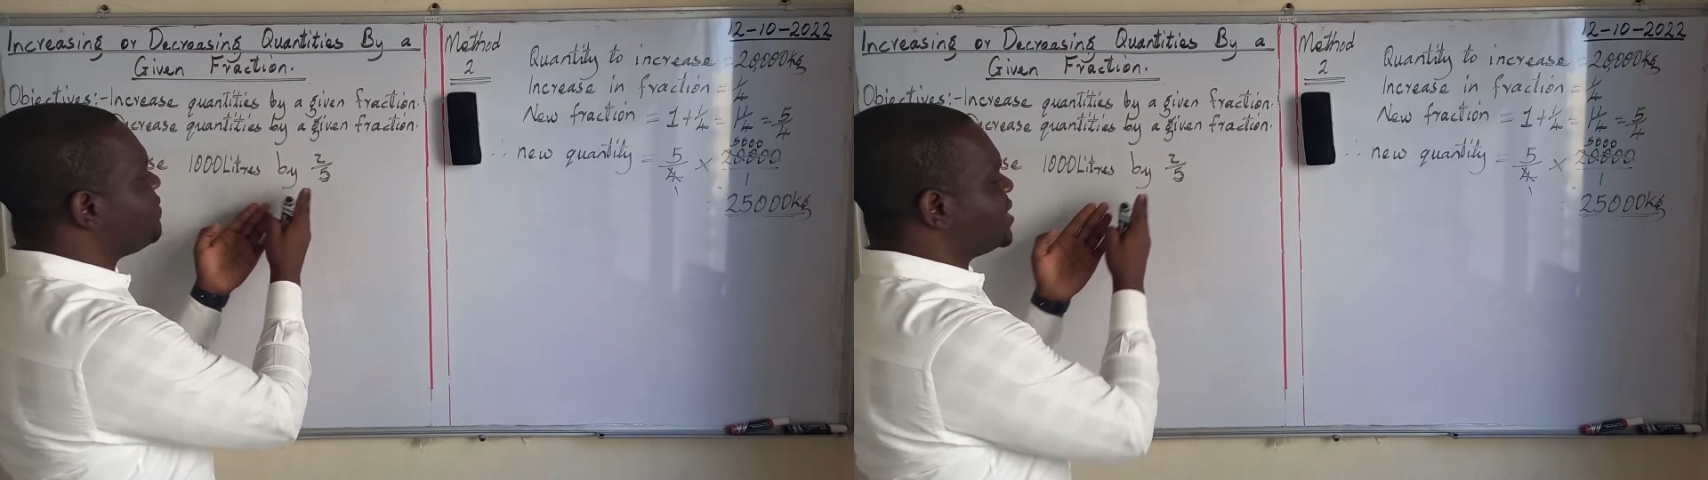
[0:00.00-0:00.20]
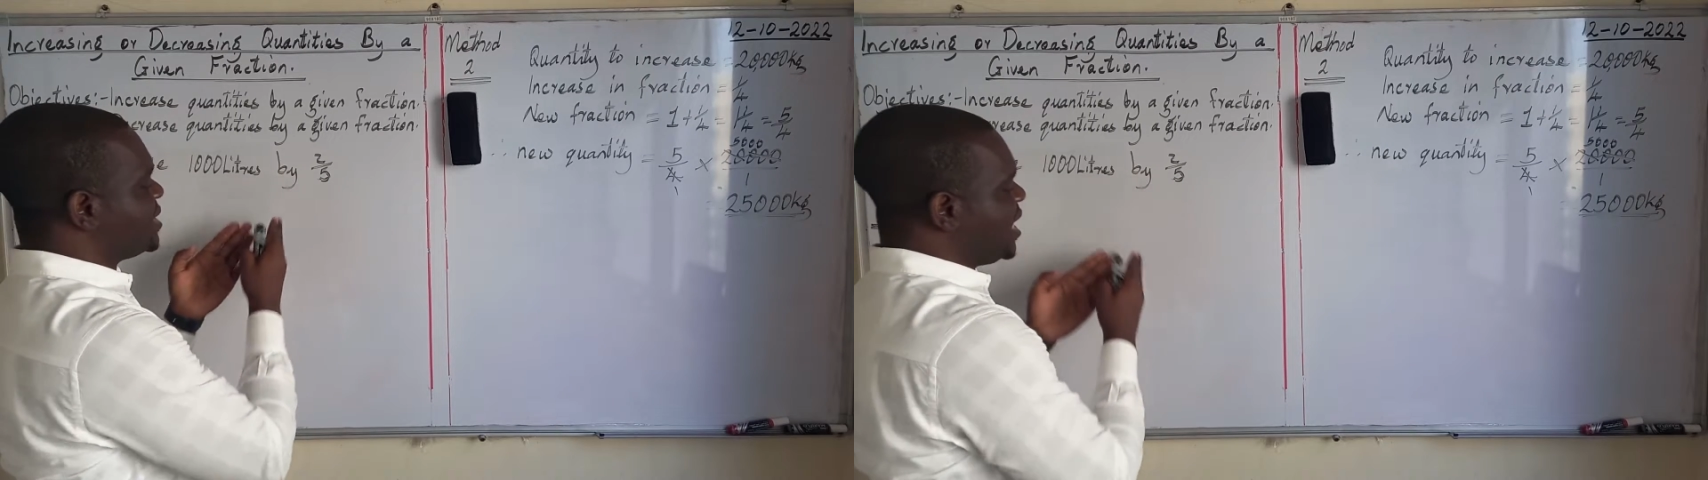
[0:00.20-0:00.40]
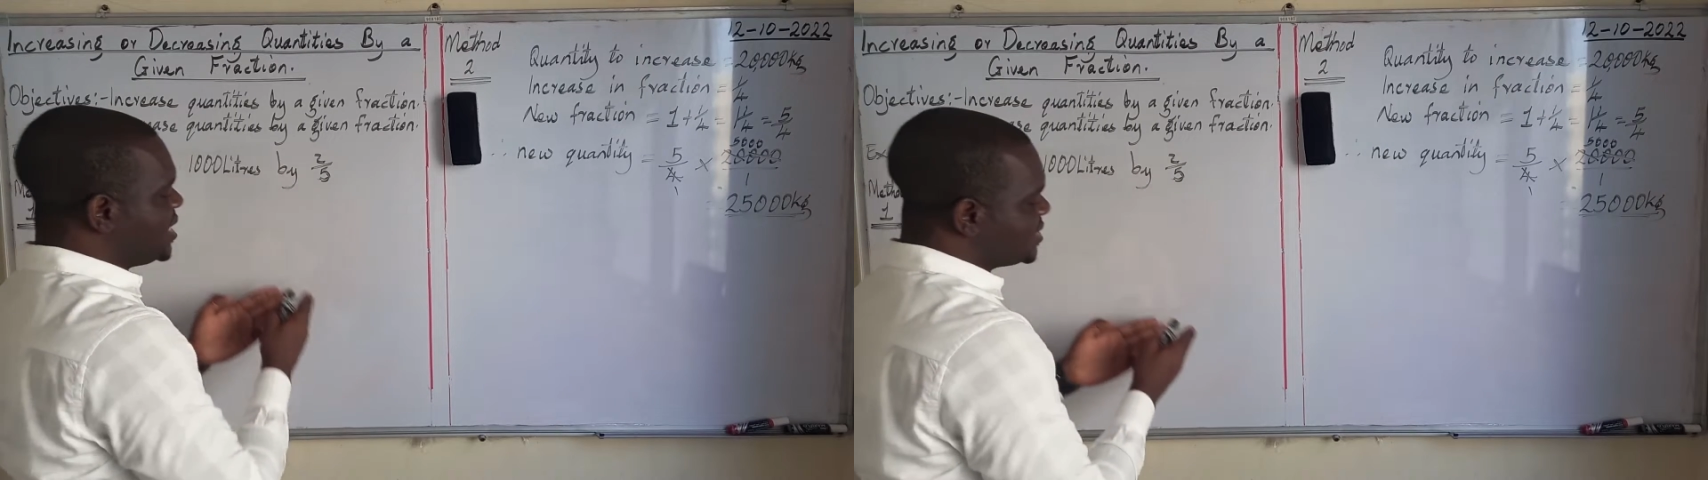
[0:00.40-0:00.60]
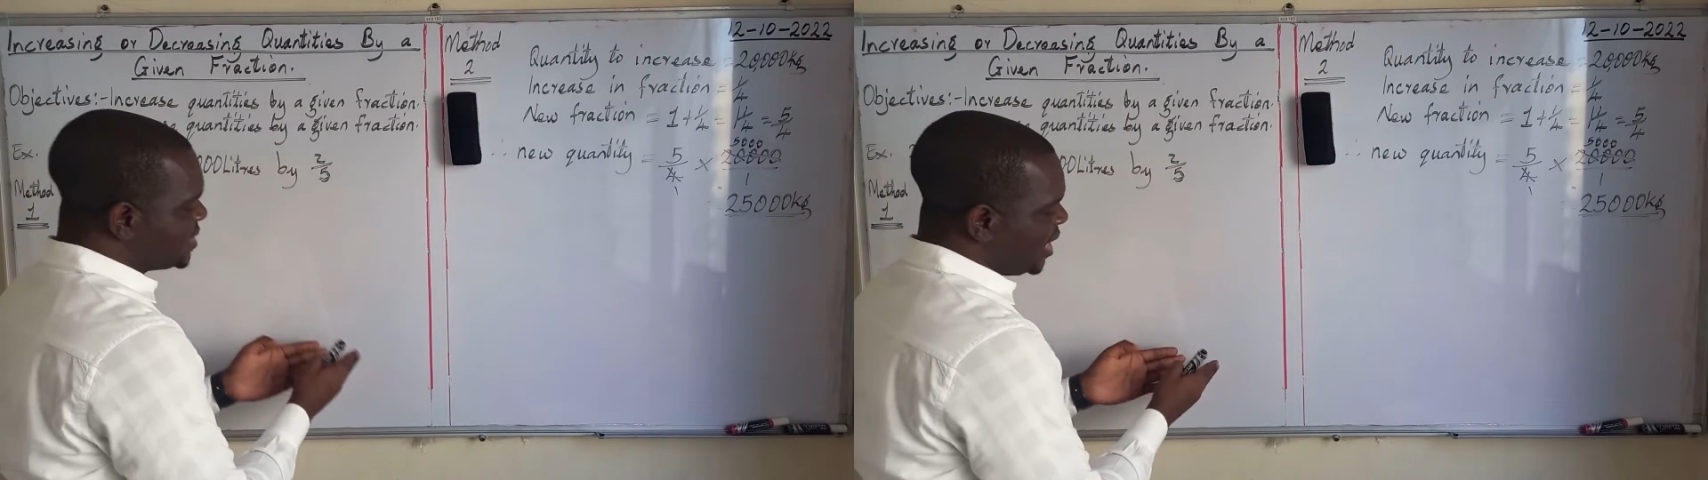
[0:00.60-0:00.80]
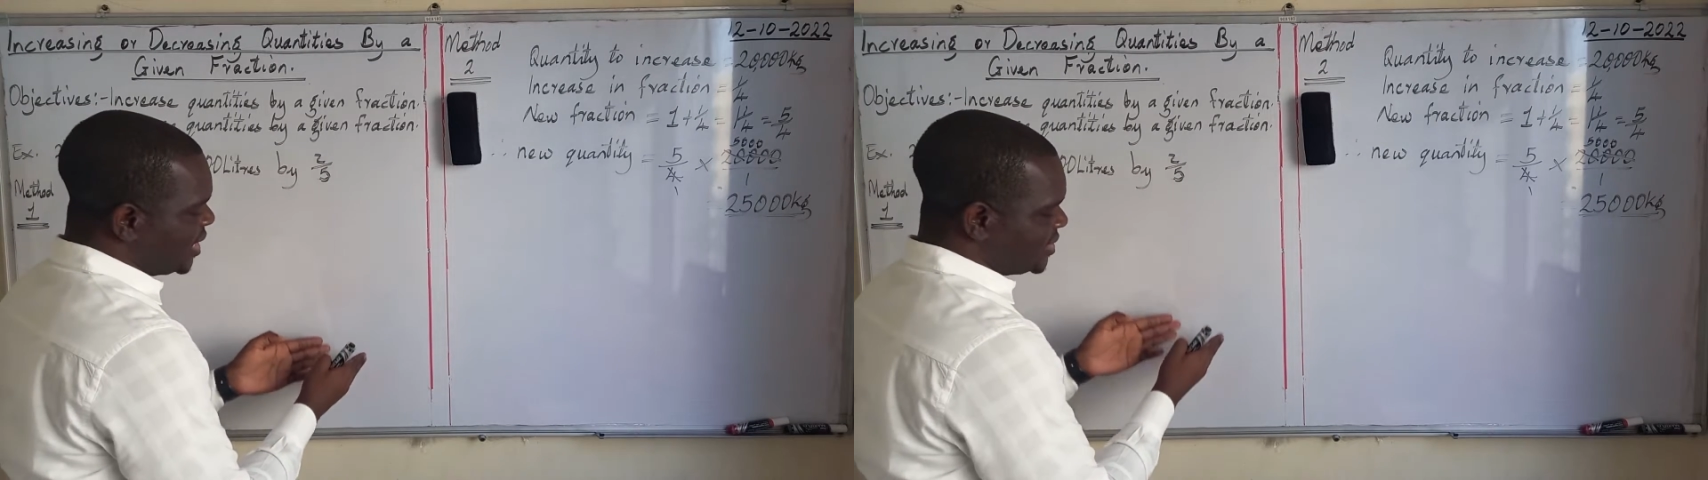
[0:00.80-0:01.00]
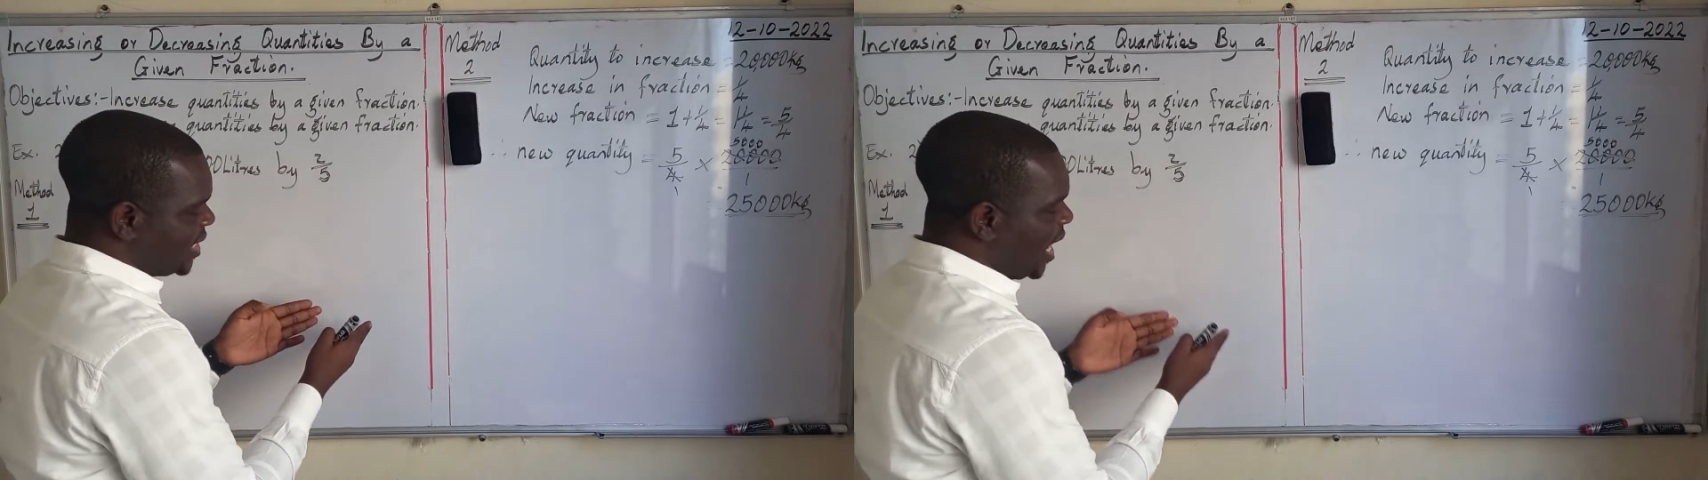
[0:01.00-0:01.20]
as answer, as the